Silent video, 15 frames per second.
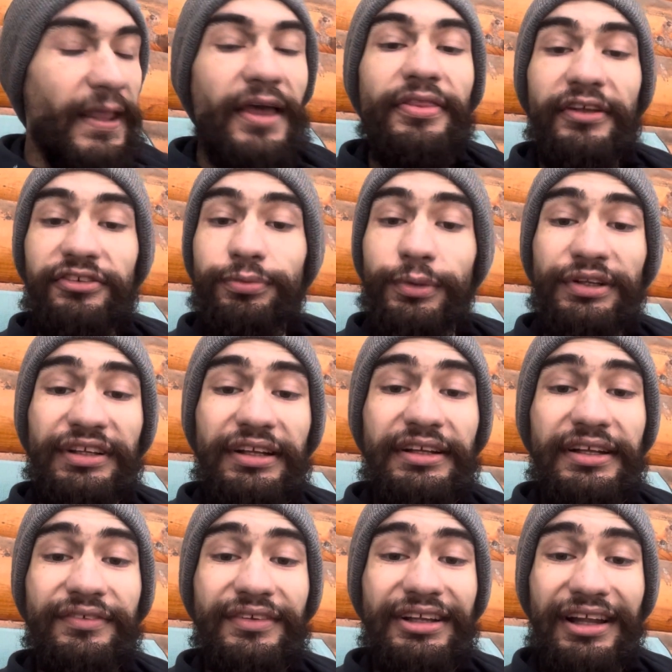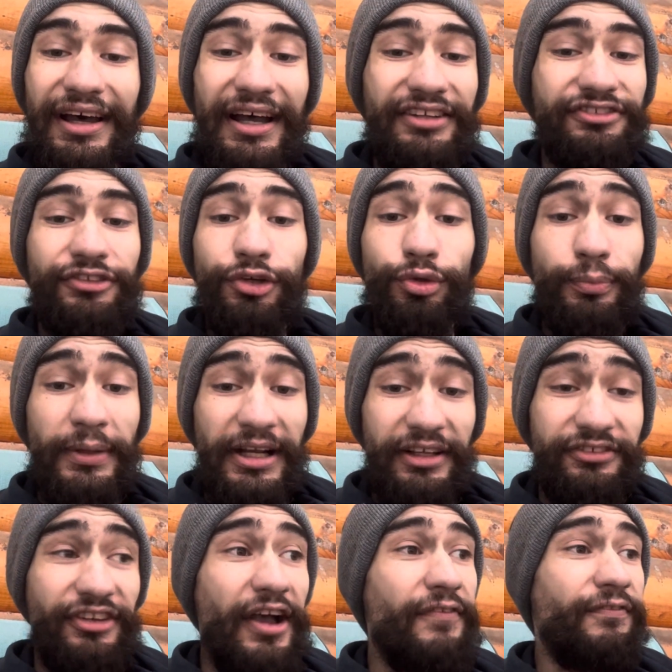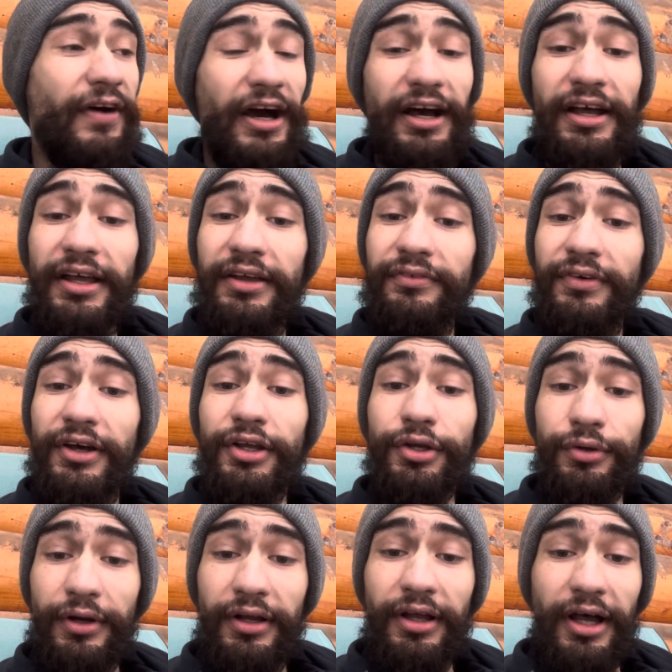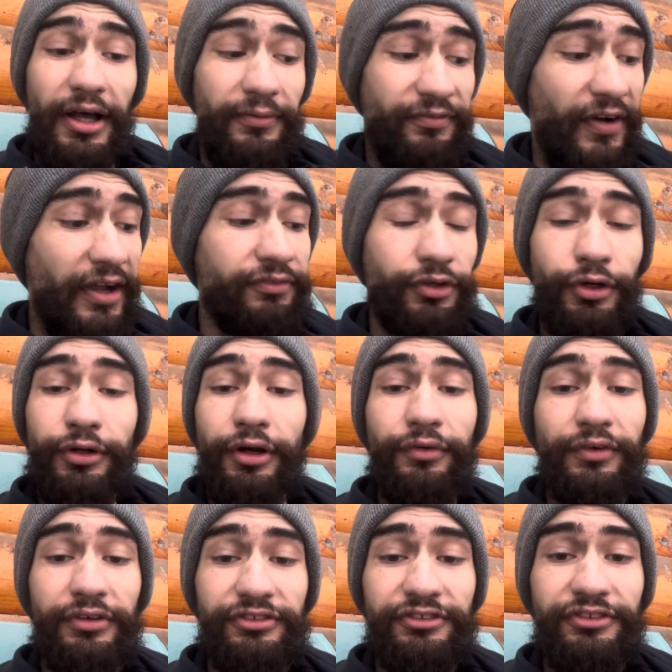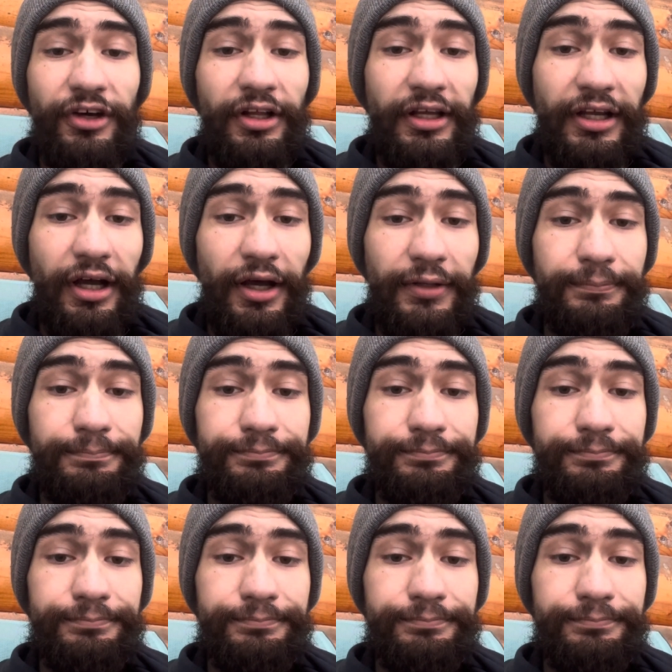This one didn't even last 2 minutes. 5 turnovers is all I got.